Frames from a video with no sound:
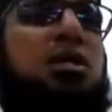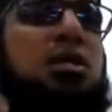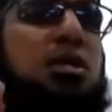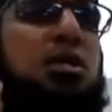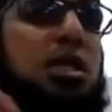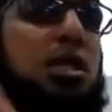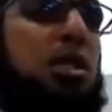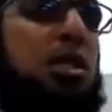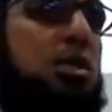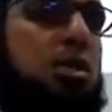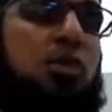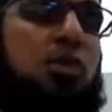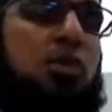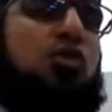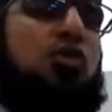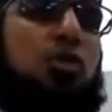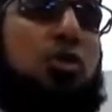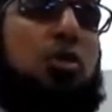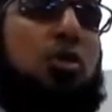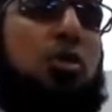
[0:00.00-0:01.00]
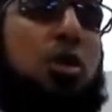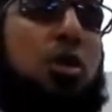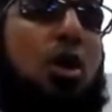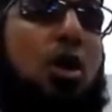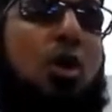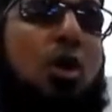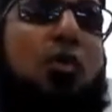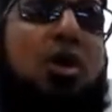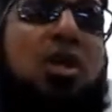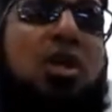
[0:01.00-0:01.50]
seeking the truth,
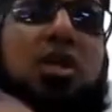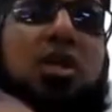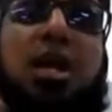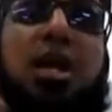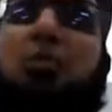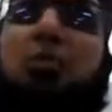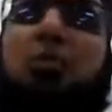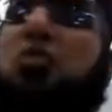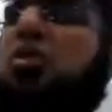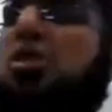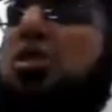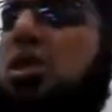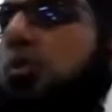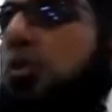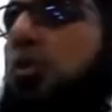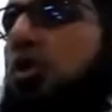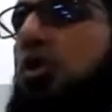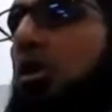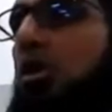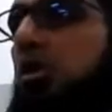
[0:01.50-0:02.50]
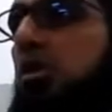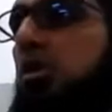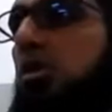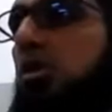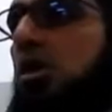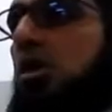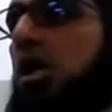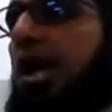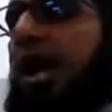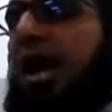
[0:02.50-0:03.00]
whether they are Muslim or not,
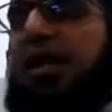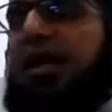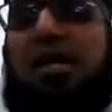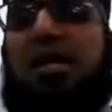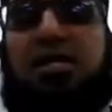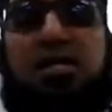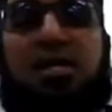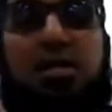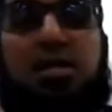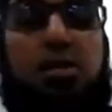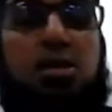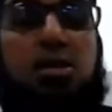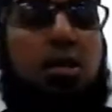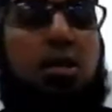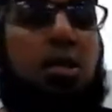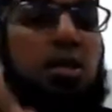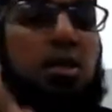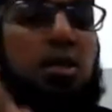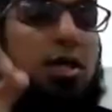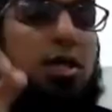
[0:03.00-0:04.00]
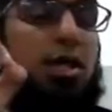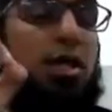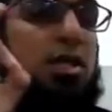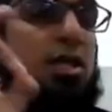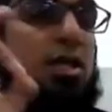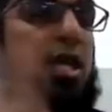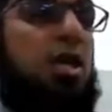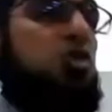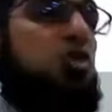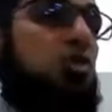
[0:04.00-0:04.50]
and they sincerely
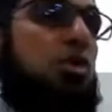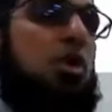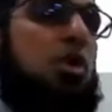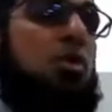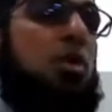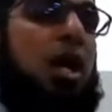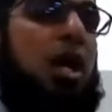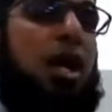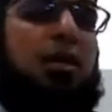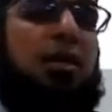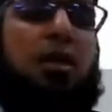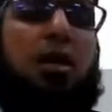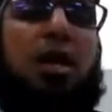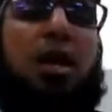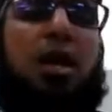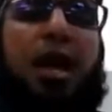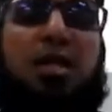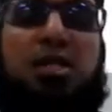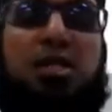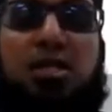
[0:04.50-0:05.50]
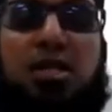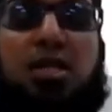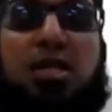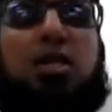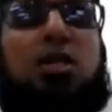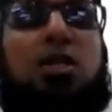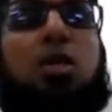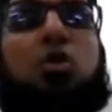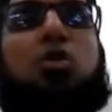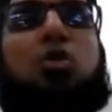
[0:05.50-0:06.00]
engage with the Quran and
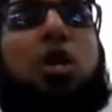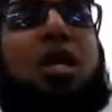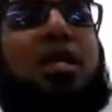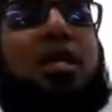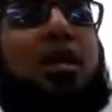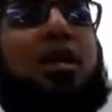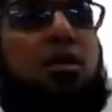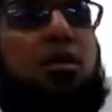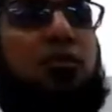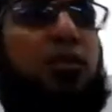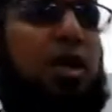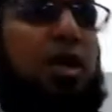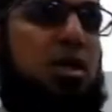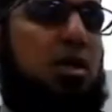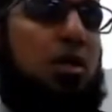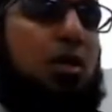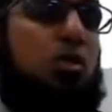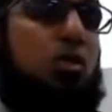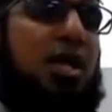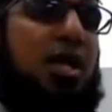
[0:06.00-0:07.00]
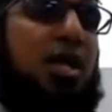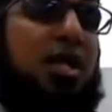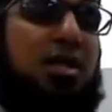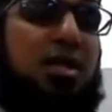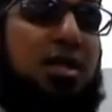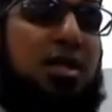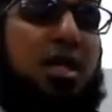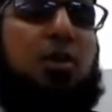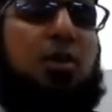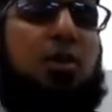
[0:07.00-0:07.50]
study the Quran and reflect the Quran and
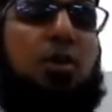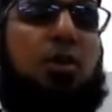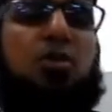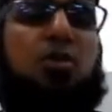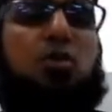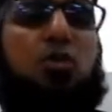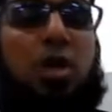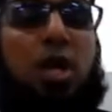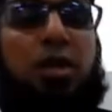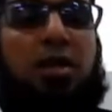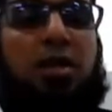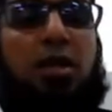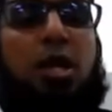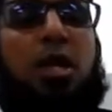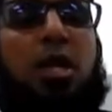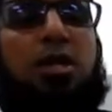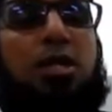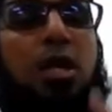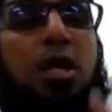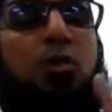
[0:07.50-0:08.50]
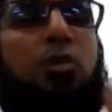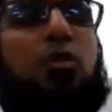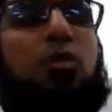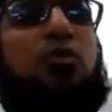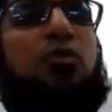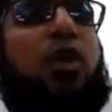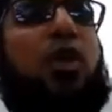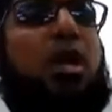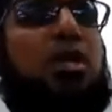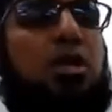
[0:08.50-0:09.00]
think about the Quran, they
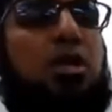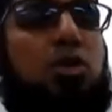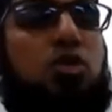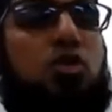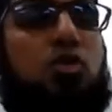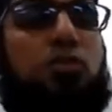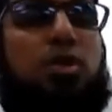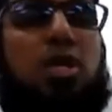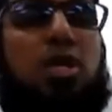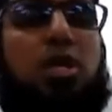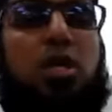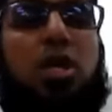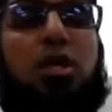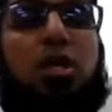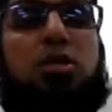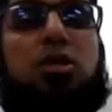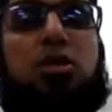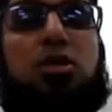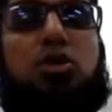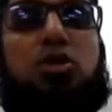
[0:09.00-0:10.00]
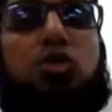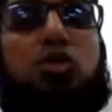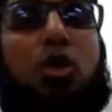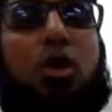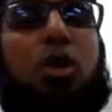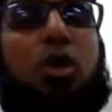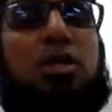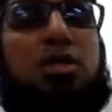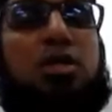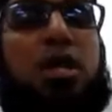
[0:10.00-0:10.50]
will find it to be the
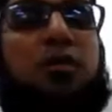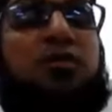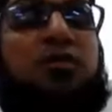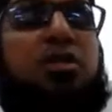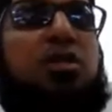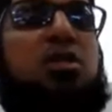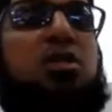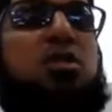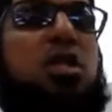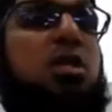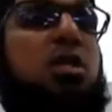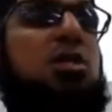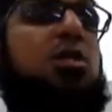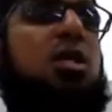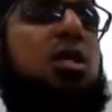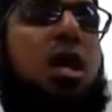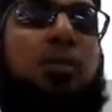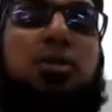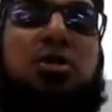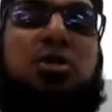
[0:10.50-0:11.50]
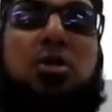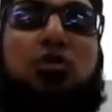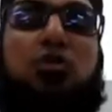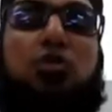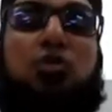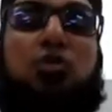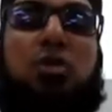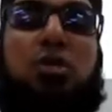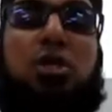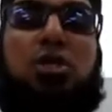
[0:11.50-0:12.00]
strongest evidence that Islam is the
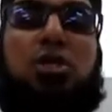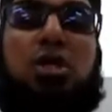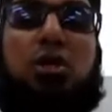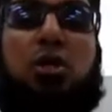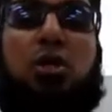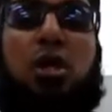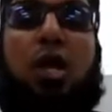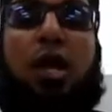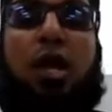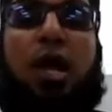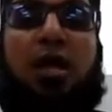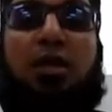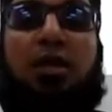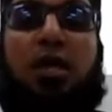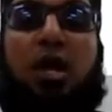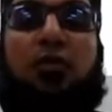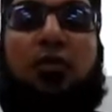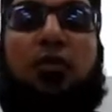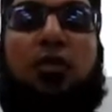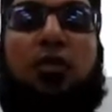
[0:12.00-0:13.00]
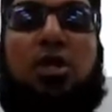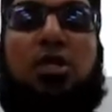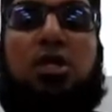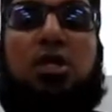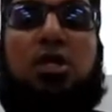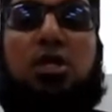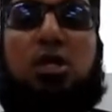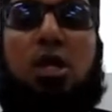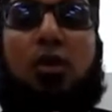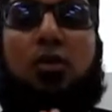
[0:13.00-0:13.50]
true religion. And therefore, it
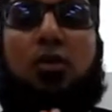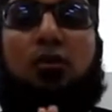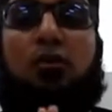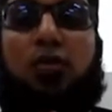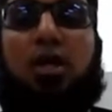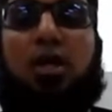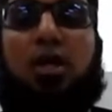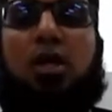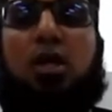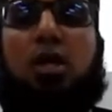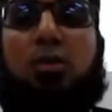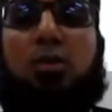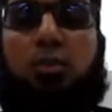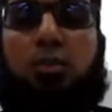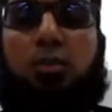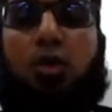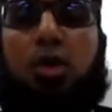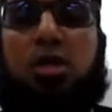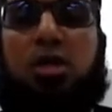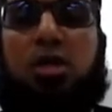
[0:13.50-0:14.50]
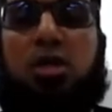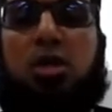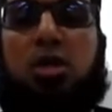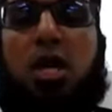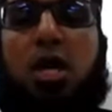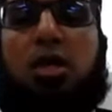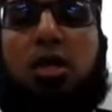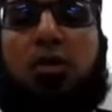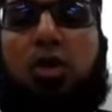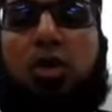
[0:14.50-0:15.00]
is very important
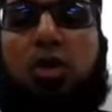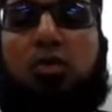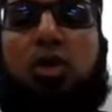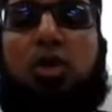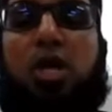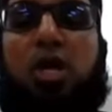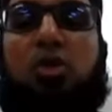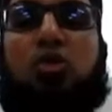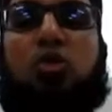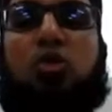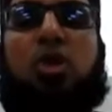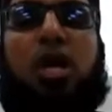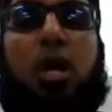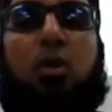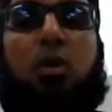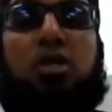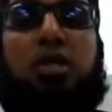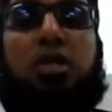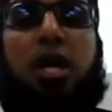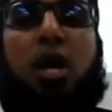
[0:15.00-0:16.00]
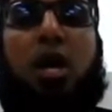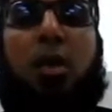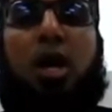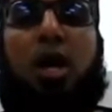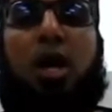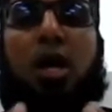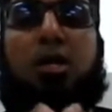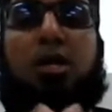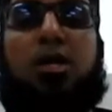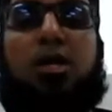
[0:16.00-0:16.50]
when we are doing our
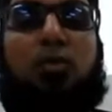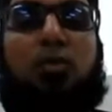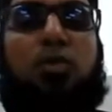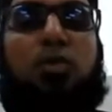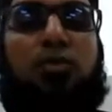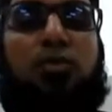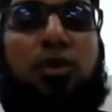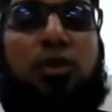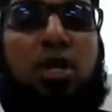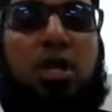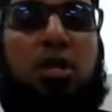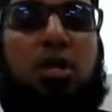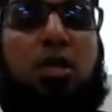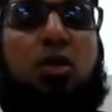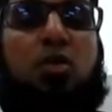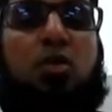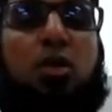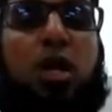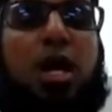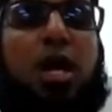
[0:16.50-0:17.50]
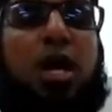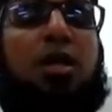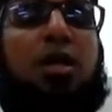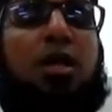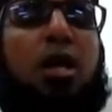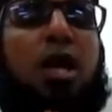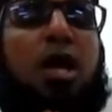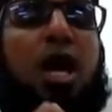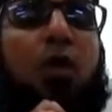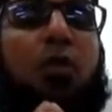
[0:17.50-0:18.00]
dawah that we bring in the Quran
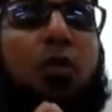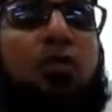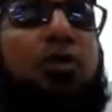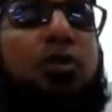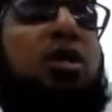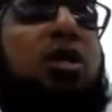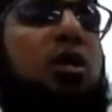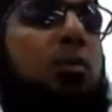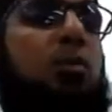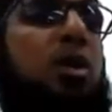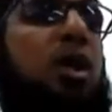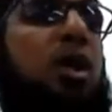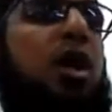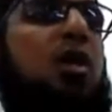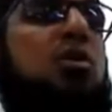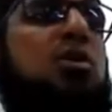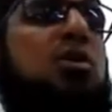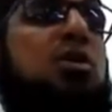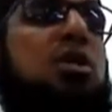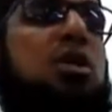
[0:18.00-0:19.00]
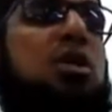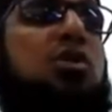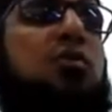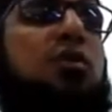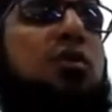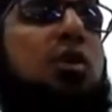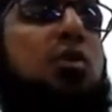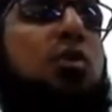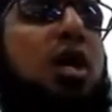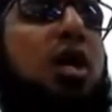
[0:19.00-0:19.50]
and we bring in the miraculous nature of
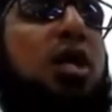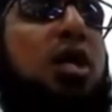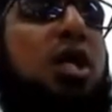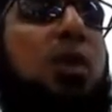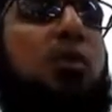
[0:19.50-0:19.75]
the Quran